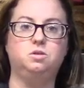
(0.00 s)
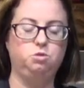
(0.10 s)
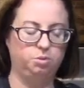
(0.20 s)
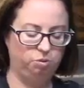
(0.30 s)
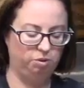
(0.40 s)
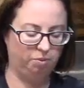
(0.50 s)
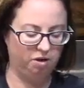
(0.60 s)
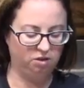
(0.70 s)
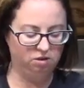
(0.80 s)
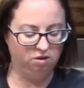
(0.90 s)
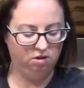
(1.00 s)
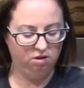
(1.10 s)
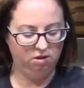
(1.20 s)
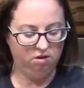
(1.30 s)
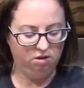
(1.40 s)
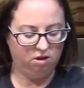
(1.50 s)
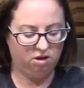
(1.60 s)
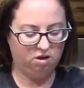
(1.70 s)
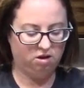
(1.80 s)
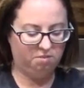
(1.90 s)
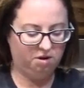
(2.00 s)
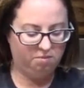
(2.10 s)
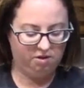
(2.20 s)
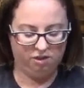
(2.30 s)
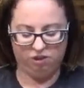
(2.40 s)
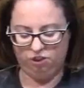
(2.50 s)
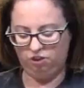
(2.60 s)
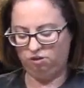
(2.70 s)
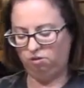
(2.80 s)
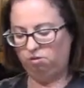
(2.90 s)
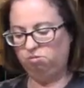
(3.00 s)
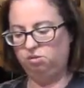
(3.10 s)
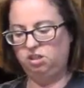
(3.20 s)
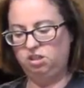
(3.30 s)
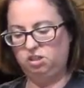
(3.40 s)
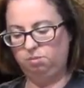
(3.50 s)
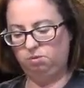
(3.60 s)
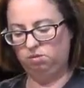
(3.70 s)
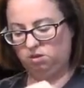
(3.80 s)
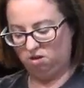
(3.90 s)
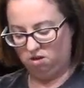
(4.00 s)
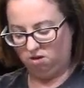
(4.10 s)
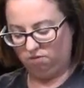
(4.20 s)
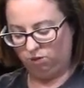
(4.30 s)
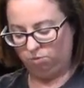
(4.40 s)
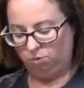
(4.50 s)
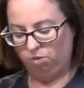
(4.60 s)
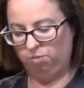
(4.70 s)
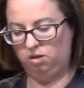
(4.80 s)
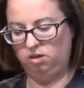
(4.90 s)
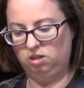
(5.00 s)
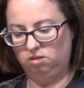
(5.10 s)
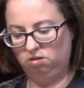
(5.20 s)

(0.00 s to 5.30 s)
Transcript: a super sweet blend. I'm gonna do 3 teaspoons of super sweet blend,